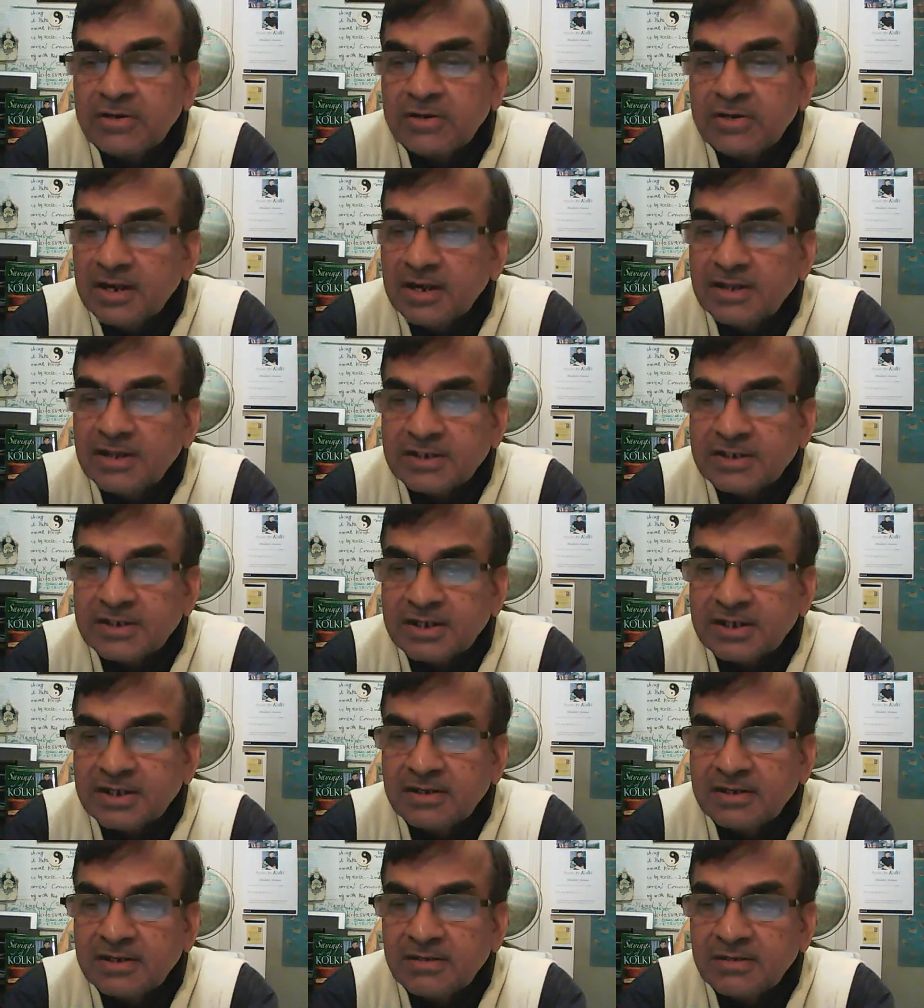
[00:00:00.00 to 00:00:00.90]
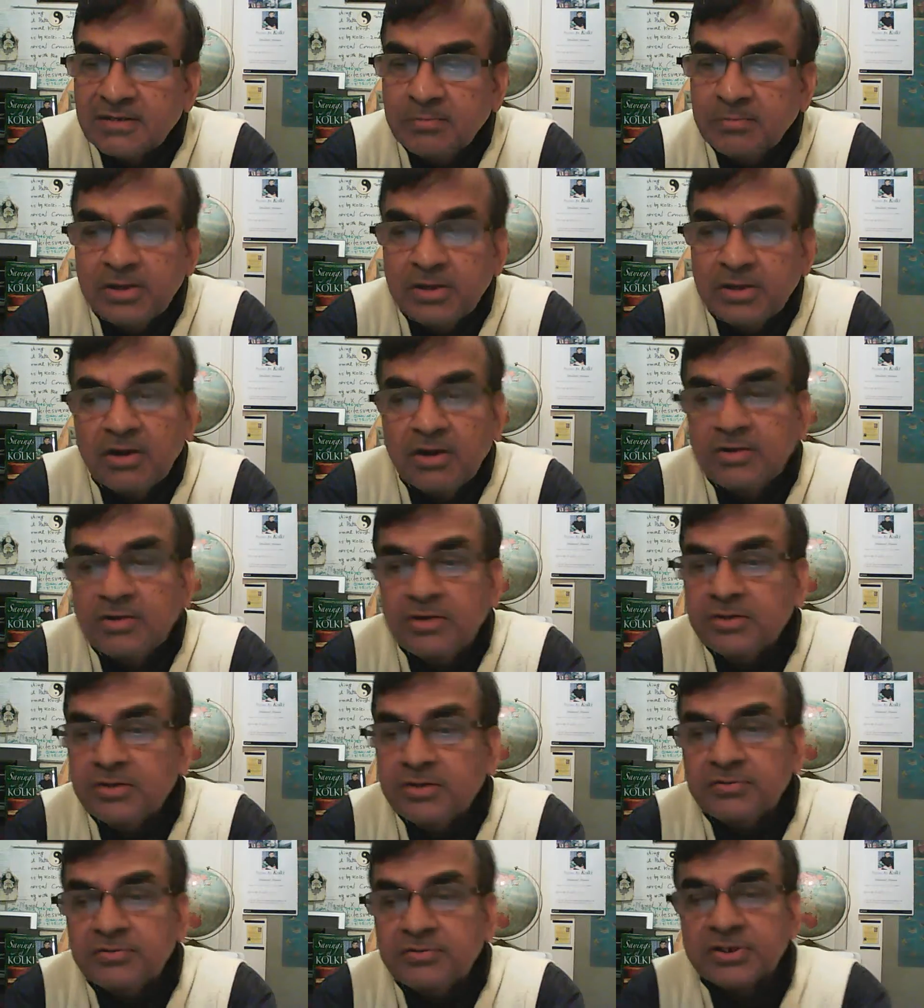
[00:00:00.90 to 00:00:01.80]
realization beyond
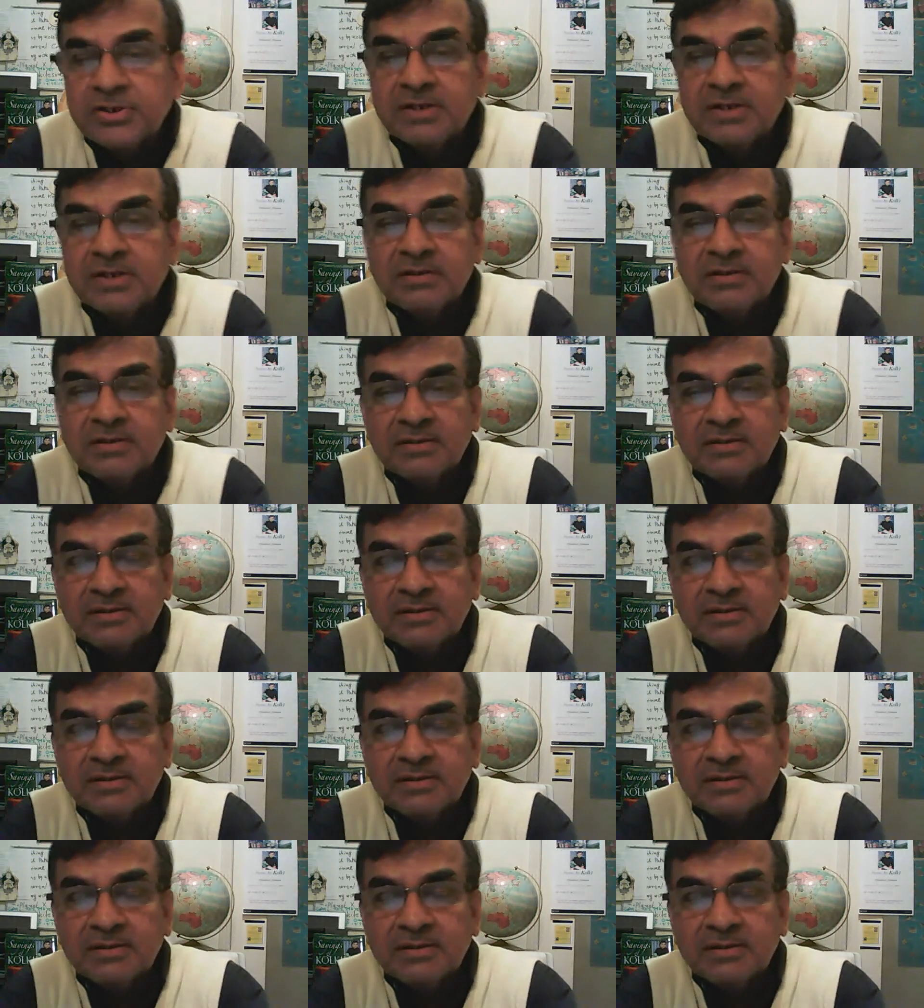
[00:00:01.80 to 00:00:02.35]
devotion.